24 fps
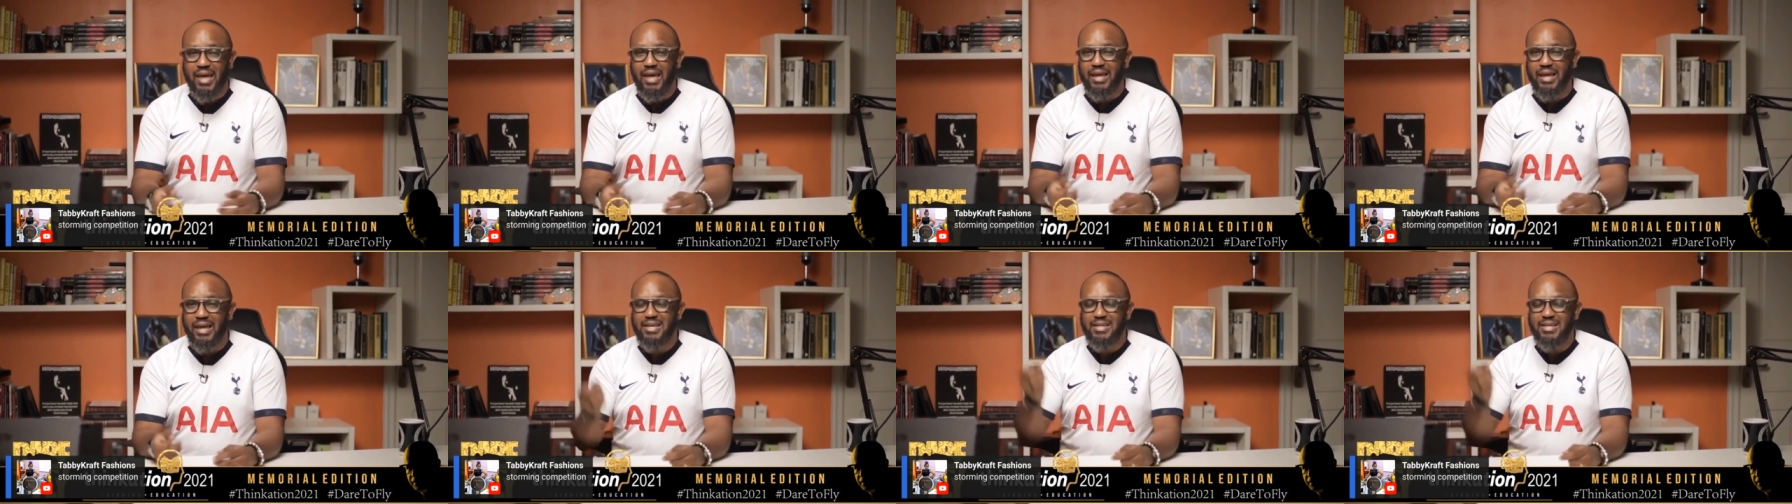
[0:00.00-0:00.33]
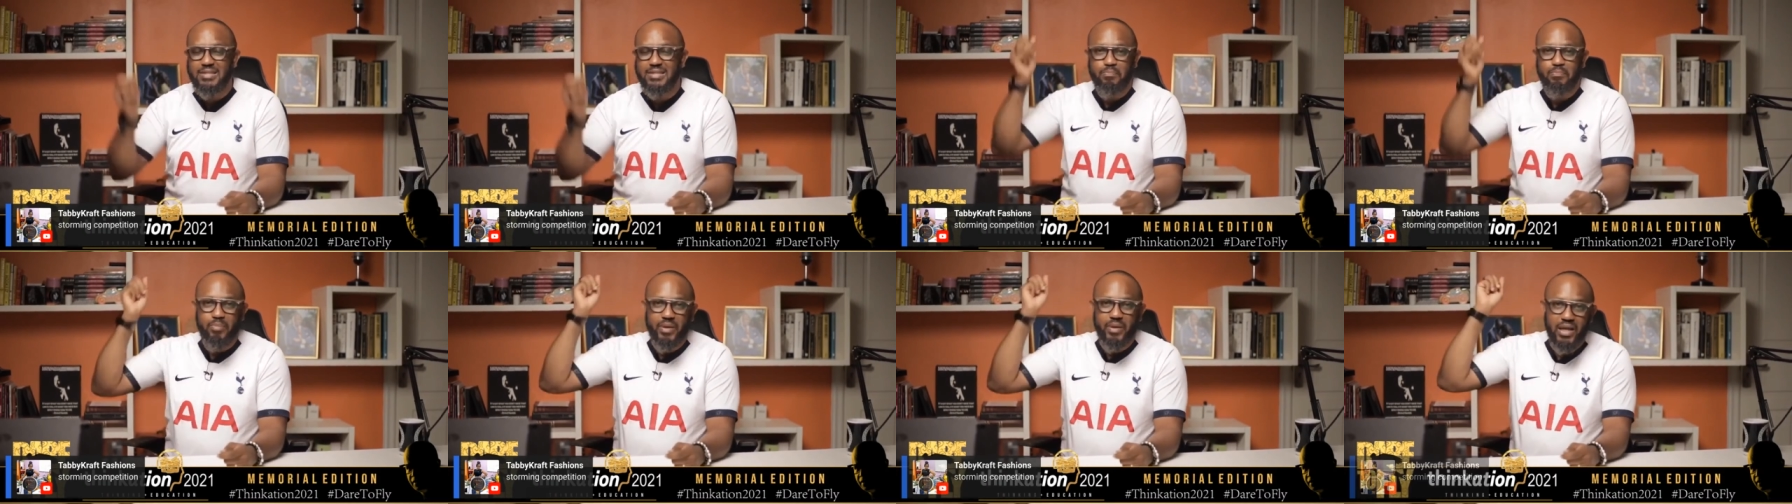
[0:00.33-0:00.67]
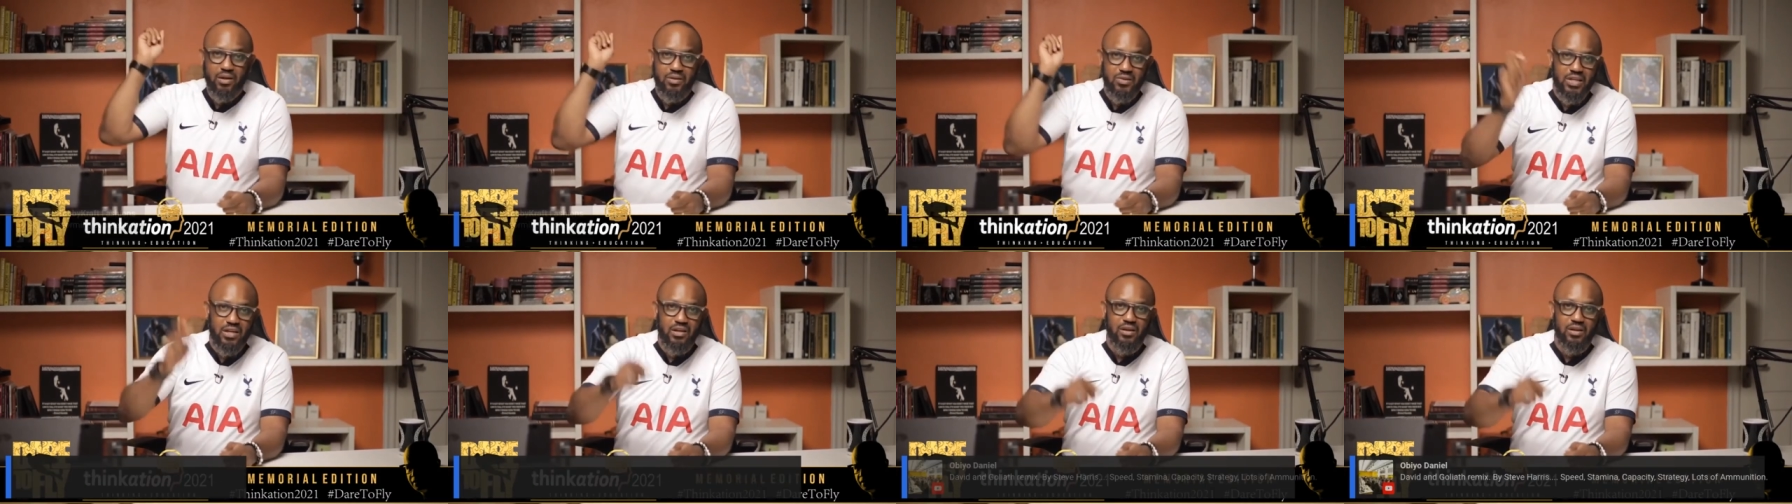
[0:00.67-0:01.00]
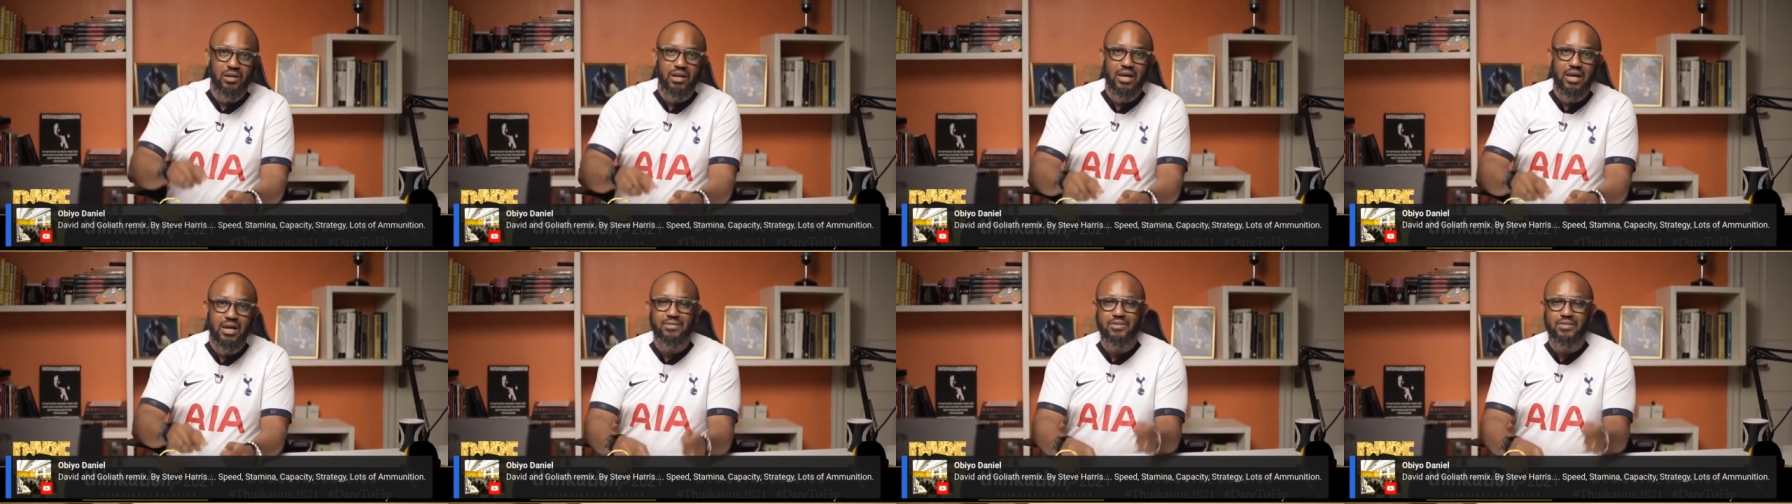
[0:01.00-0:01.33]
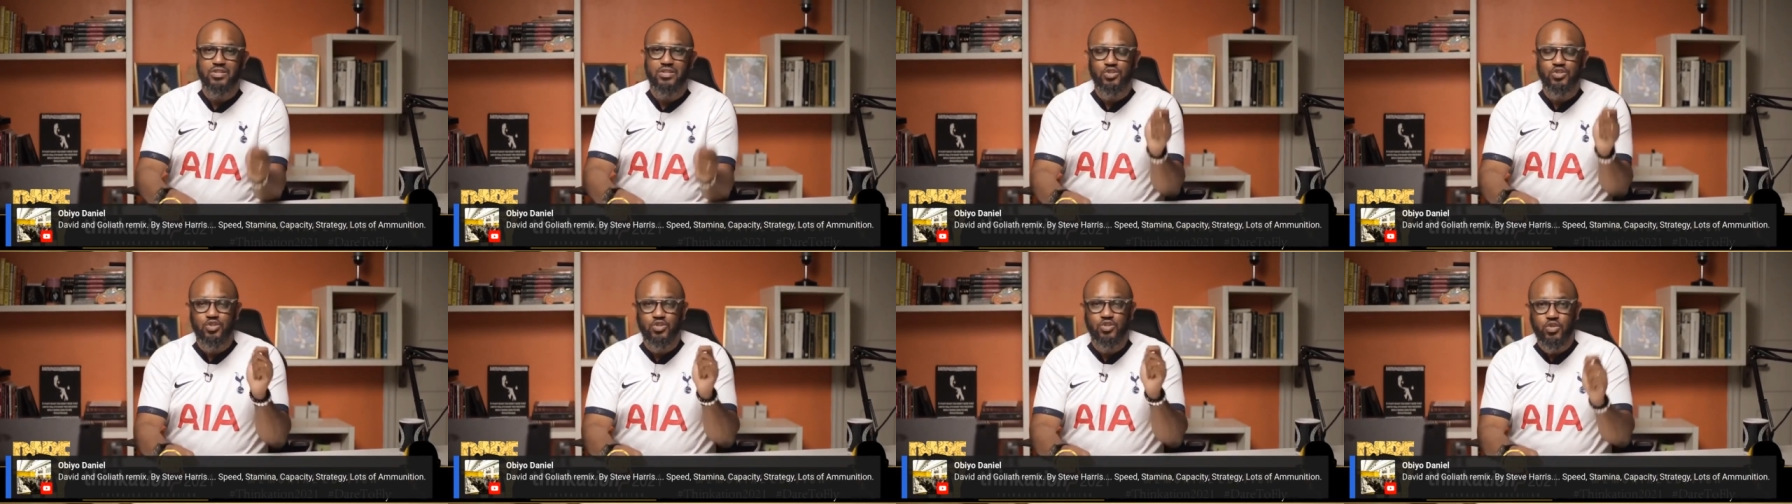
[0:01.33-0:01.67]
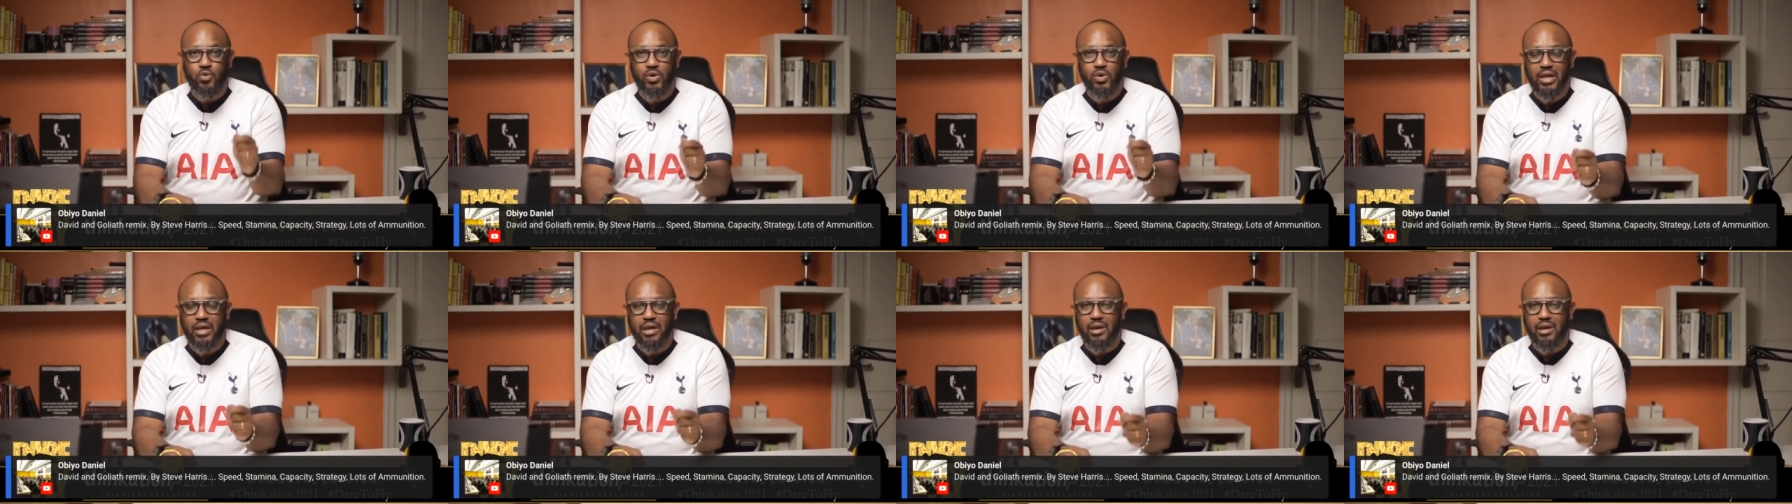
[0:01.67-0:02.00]
and he's pelting Goliath and
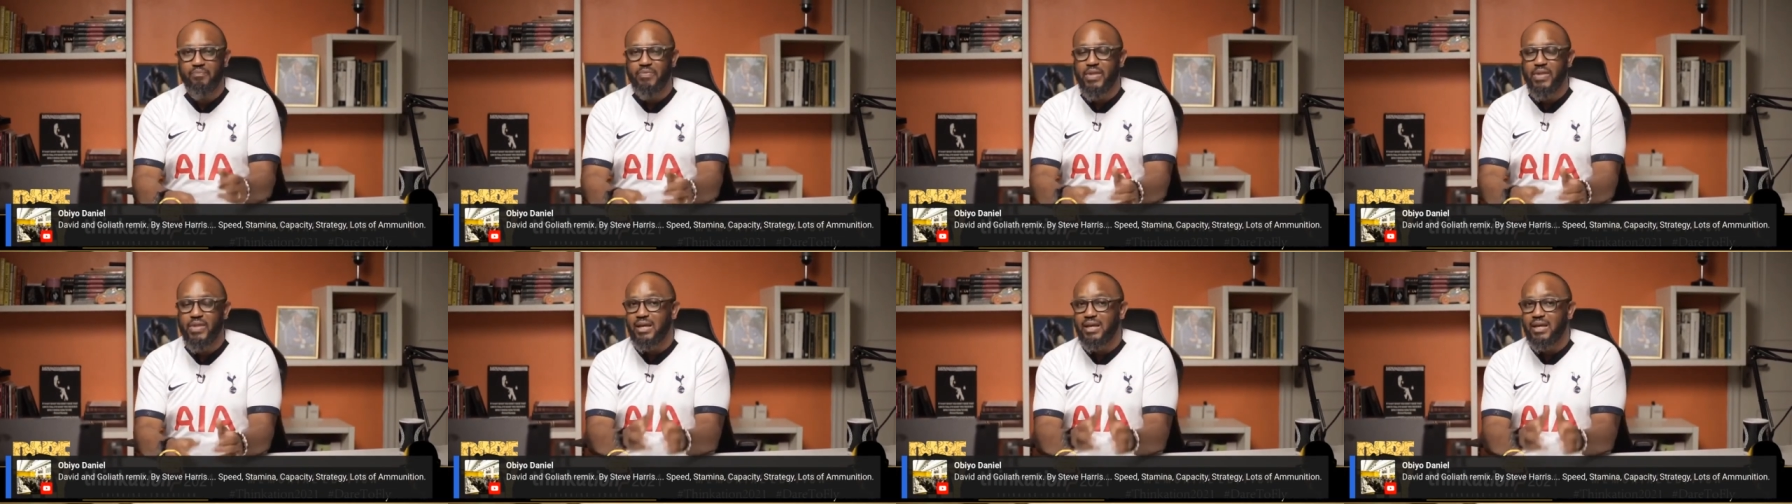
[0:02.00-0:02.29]
stoning him.